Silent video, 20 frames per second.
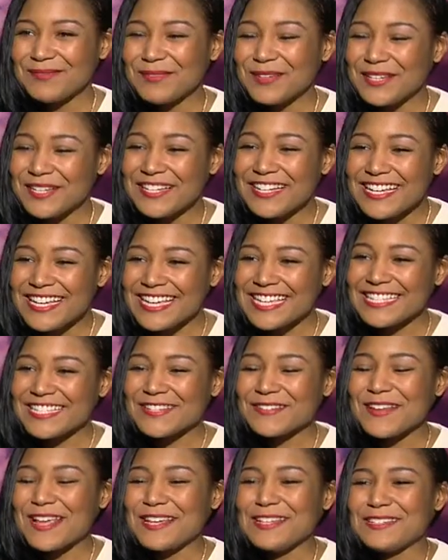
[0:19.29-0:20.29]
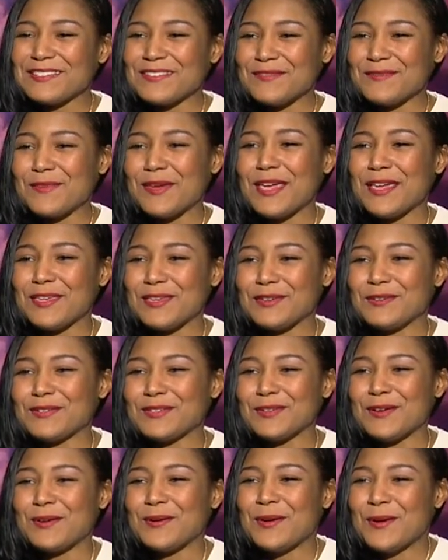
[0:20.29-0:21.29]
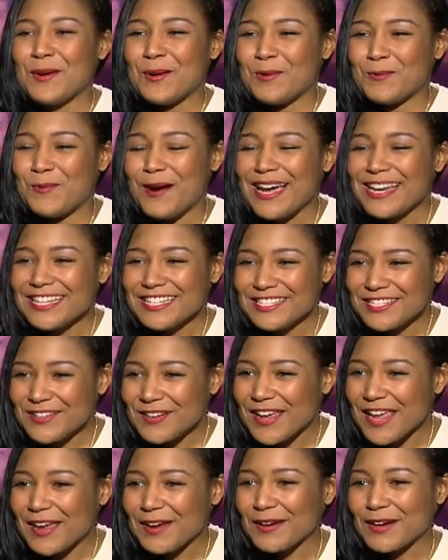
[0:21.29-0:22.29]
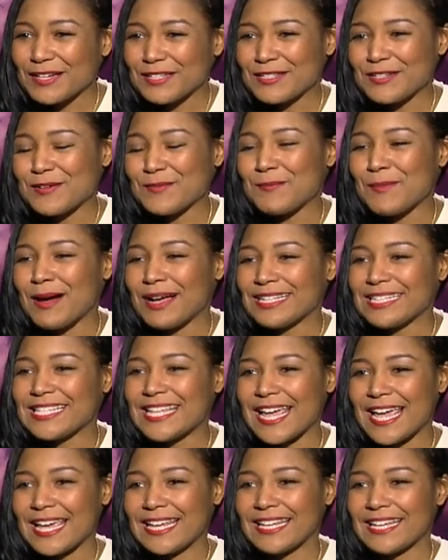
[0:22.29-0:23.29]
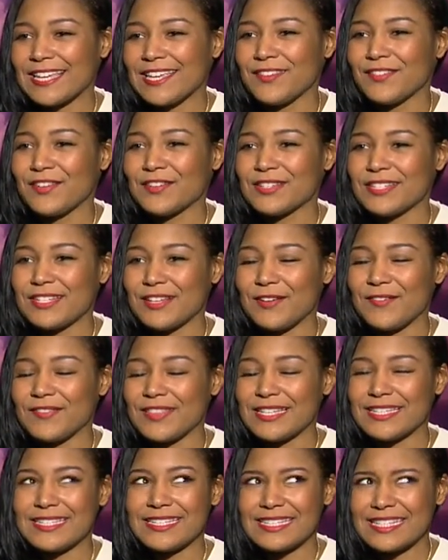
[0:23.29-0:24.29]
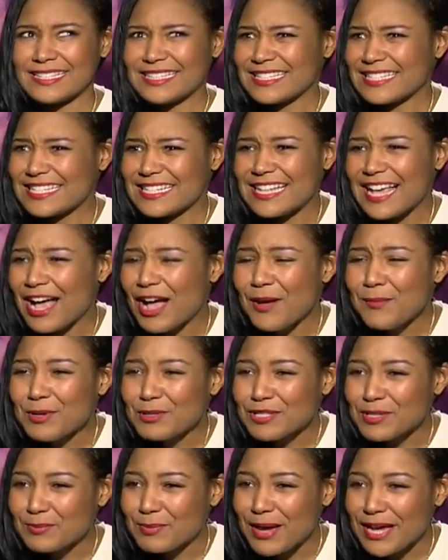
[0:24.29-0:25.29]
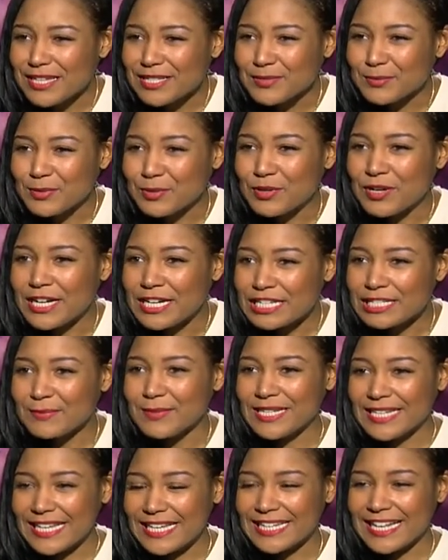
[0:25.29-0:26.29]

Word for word: I'm good. So nice to meet you. So, why does your character, Montana, give herself this almost impossible husband